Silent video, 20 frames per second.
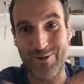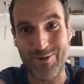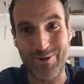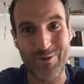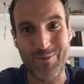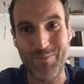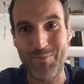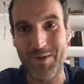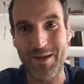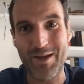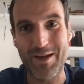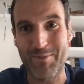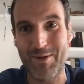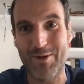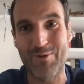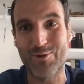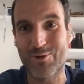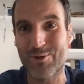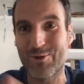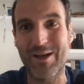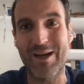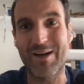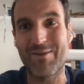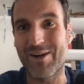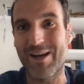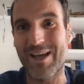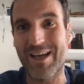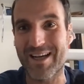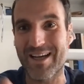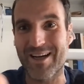So I mean, we should
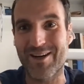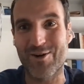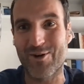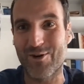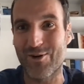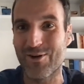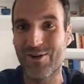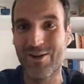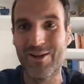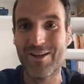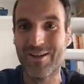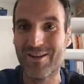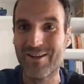have like a call